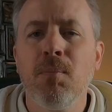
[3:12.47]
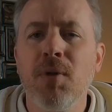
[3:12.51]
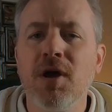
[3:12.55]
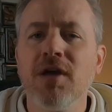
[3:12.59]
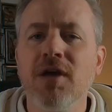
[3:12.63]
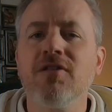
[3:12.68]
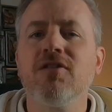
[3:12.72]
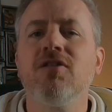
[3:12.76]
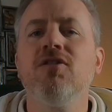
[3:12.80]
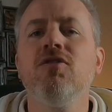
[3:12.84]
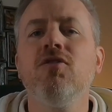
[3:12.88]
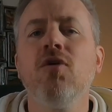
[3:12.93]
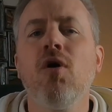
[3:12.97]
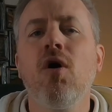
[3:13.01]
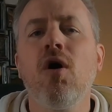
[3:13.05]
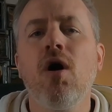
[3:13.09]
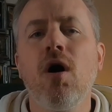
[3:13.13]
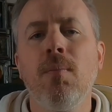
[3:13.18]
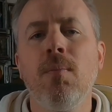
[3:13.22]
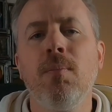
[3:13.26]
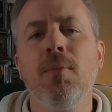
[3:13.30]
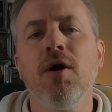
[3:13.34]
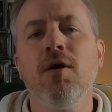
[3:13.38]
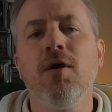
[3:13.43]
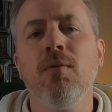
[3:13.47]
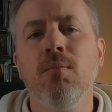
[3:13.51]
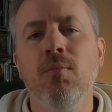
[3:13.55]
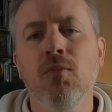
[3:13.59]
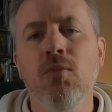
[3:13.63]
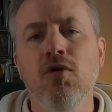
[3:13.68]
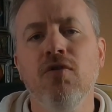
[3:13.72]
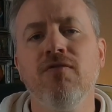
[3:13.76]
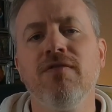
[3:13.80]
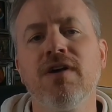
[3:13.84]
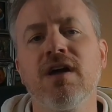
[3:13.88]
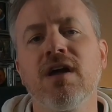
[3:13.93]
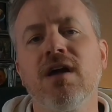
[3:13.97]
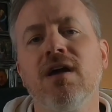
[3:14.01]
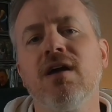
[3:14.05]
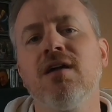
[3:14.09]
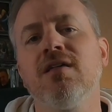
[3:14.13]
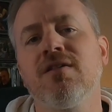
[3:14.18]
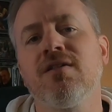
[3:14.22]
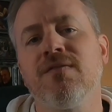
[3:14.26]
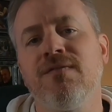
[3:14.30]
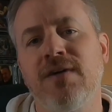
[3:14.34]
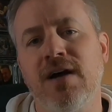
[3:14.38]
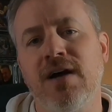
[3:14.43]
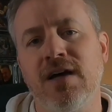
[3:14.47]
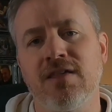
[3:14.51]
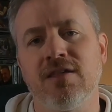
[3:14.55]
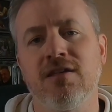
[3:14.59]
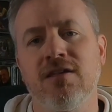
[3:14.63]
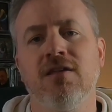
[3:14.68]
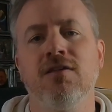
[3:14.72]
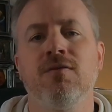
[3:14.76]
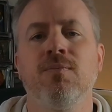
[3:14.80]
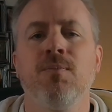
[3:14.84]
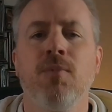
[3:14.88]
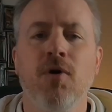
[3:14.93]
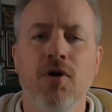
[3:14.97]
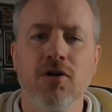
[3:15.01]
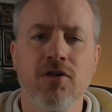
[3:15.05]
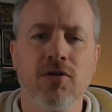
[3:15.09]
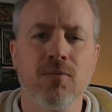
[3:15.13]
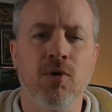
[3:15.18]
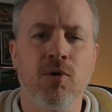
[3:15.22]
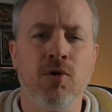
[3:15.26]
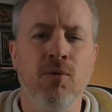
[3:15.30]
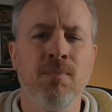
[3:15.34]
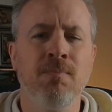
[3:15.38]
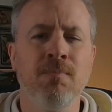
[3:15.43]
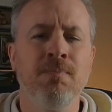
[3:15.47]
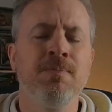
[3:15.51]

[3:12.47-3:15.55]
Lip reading: But it's not about moving it as fast as possible.